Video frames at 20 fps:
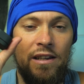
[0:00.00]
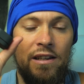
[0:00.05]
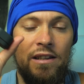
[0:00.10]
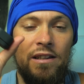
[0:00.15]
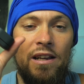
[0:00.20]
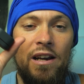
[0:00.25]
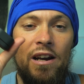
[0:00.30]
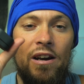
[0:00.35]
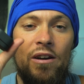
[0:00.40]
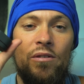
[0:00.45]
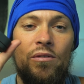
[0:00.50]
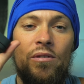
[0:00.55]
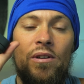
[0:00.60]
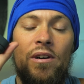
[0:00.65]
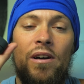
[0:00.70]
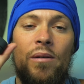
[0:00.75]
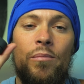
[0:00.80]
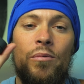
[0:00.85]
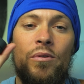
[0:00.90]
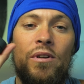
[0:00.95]
Now
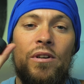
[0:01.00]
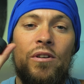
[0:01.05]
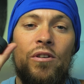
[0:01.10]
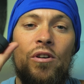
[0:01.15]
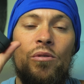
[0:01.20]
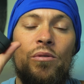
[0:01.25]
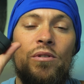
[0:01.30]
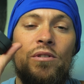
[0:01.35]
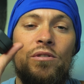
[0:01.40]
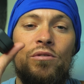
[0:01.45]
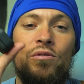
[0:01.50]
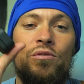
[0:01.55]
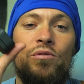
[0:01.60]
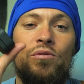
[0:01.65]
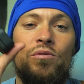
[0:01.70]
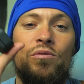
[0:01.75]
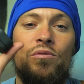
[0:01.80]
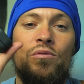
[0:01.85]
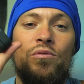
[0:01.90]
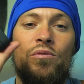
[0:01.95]
I'm going to go
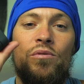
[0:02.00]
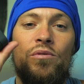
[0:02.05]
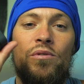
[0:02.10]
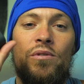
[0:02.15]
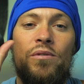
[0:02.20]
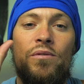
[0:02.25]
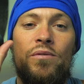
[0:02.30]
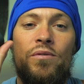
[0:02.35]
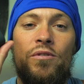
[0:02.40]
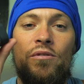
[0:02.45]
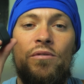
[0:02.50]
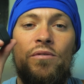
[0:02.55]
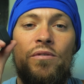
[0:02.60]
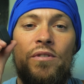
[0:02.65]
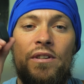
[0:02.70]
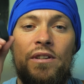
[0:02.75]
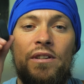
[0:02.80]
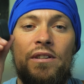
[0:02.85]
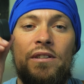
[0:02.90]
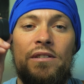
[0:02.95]
into a few
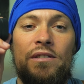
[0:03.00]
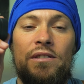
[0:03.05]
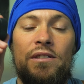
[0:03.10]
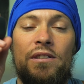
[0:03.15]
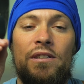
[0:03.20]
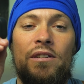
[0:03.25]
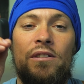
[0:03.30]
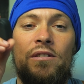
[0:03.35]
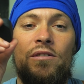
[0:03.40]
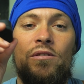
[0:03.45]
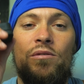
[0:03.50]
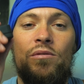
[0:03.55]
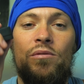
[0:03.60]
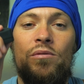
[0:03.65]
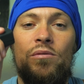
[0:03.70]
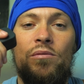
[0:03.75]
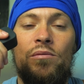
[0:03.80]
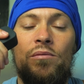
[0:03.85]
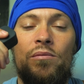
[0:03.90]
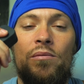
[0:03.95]
things
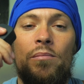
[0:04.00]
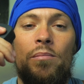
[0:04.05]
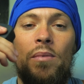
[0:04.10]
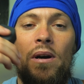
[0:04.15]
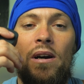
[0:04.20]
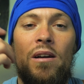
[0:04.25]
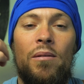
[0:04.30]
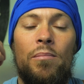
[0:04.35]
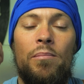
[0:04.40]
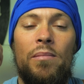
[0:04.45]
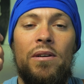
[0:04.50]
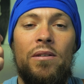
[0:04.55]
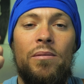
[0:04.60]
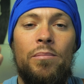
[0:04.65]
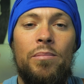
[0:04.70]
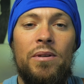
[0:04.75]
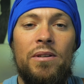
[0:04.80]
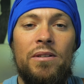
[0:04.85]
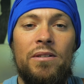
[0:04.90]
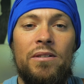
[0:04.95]
to back up my
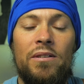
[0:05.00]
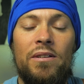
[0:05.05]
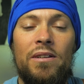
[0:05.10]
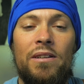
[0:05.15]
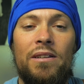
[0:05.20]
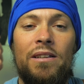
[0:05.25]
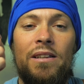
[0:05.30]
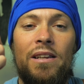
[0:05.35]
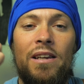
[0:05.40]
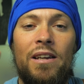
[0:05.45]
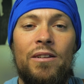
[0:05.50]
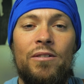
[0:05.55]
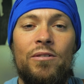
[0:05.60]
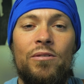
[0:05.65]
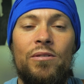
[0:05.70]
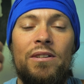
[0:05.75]
opinion and tell you,